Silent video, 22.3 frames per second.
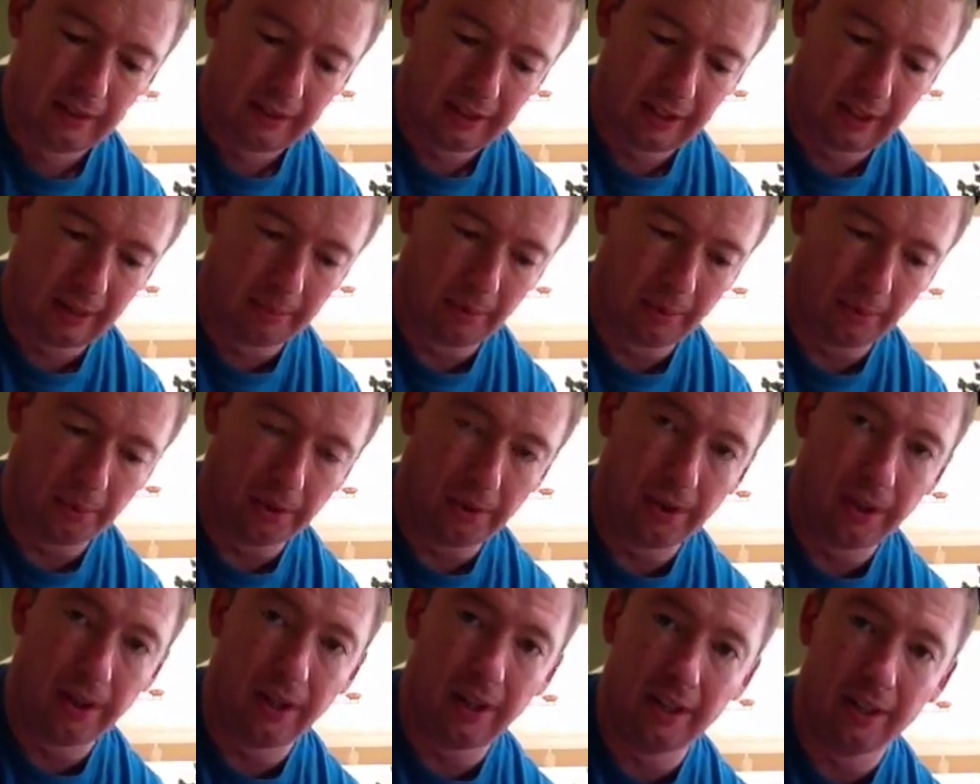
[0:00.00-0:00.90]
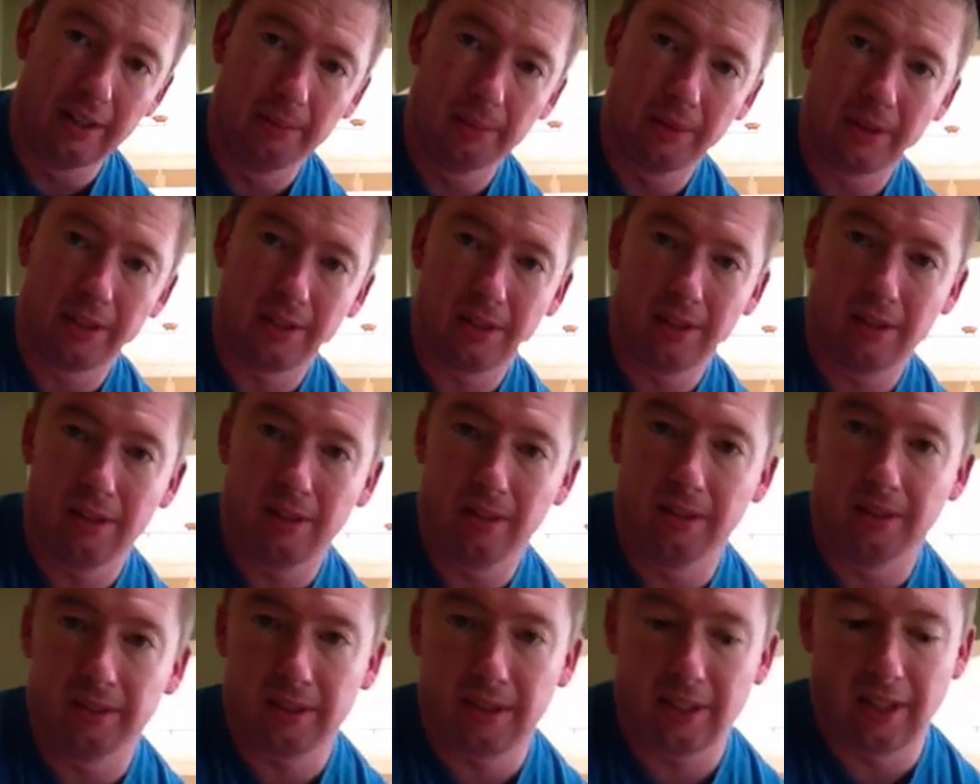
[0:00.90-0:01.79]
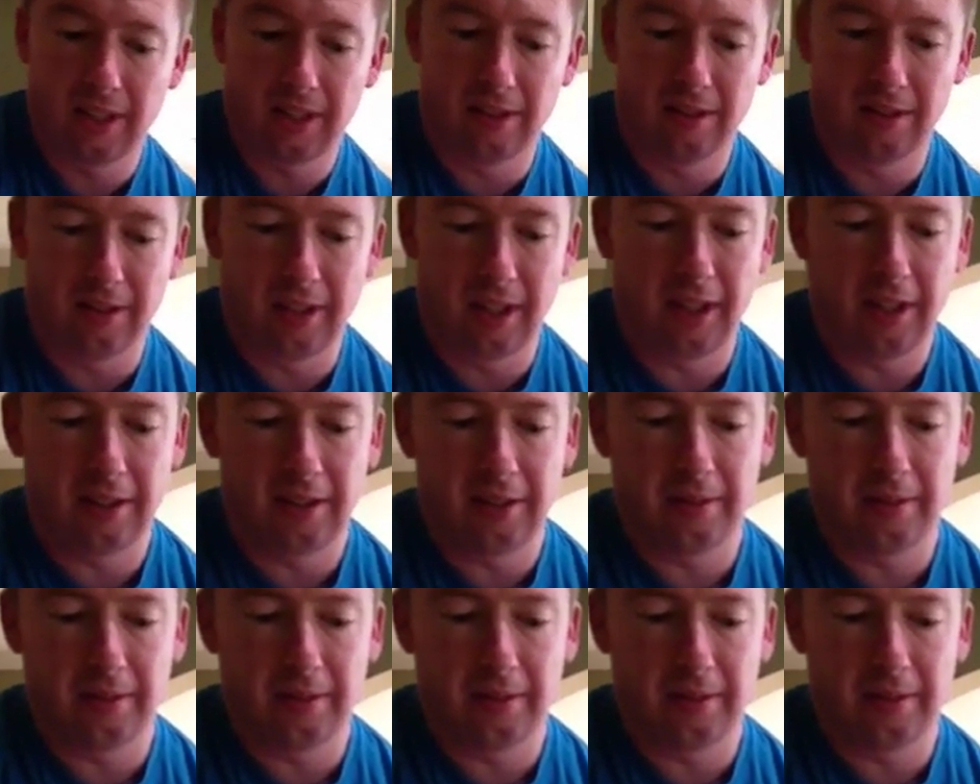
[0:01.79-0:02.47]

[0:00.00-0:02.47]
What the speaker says: number one, and number two, it's got a great